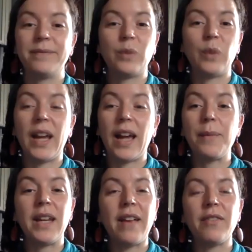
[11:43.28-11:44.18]
Right. I
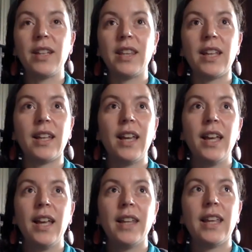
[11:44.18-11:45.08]
mean, everything,
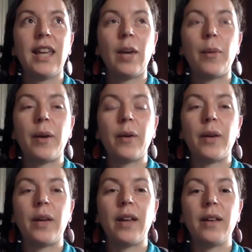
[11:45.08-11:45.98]
thinking
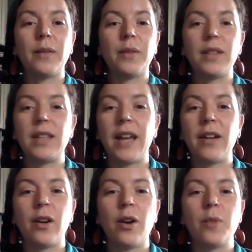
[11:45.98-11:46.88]
about the
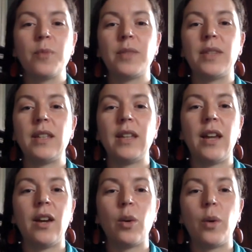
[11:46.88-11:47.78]
tighter homes, the
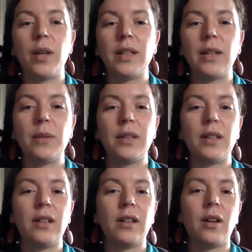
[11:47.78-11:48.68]
air quality
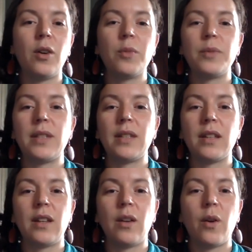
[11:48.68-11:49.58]
within your homes,
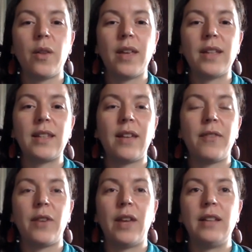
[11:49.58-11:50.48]
all that stuff,
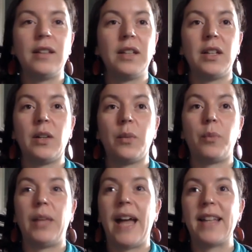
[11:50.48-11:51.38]
and,
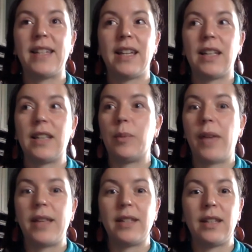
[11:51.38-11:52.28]
plastic and the
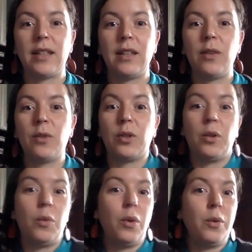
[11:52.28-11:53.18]
plastic in the ocean,
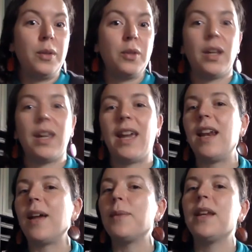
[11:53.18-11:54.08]
and what are we drinking?
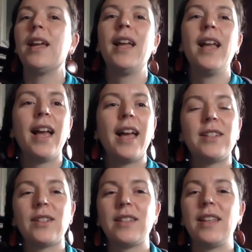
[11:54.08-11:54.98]
And I mean, it
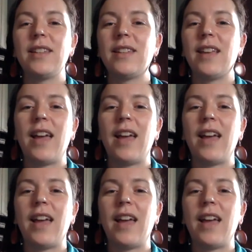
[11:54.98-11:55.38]
just is